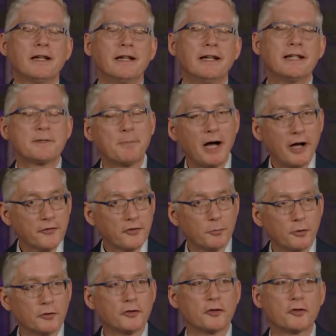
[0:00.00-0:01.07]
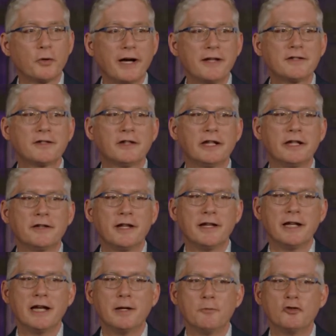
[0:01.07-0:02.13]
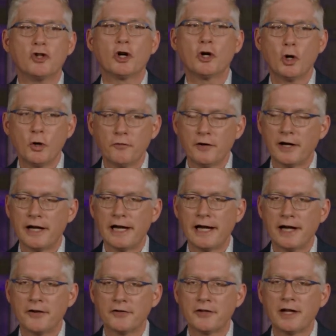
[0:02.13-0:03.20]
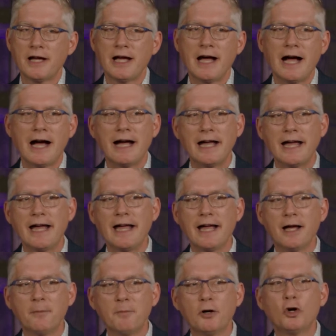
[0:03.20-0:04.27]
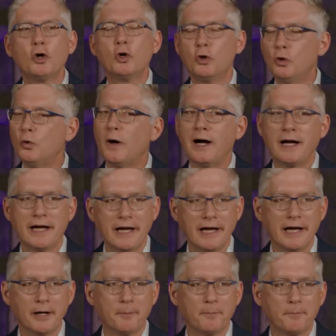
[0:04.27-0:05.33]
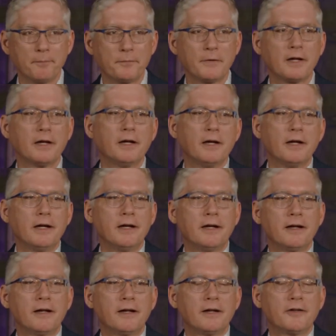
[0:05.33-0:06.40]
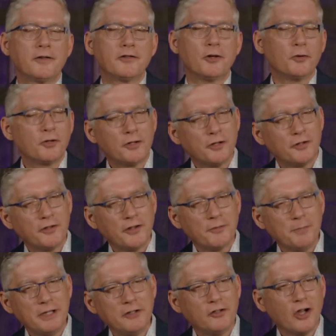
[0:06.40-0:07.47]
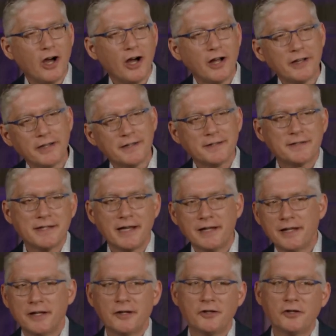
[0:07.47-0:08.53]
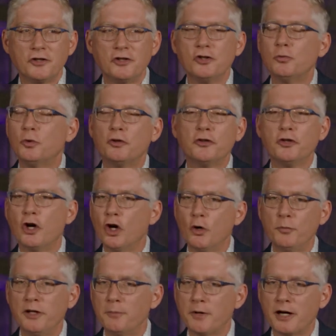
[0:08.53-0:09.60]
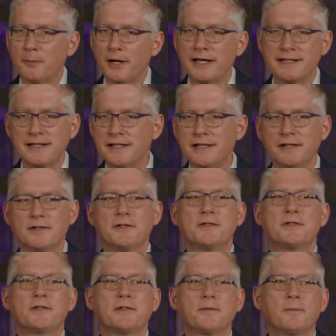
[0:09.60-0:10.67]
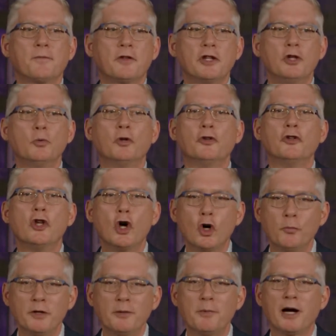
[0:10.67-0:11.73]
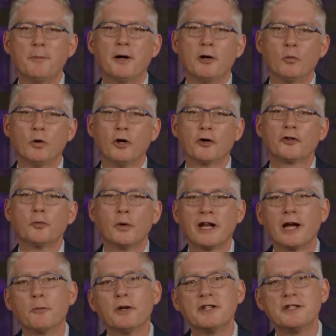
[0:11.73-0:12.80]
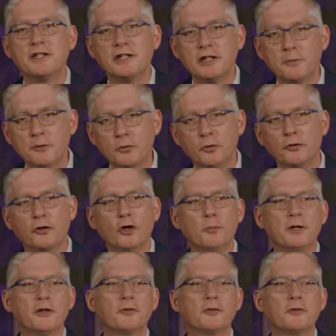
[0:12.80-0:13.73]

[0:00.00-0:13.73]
It's possible to translate the name Jehovah as I am who I am. So could this mean God is saying, "You will know me by my deeds. You will know me by my works. When I redeem, you will know me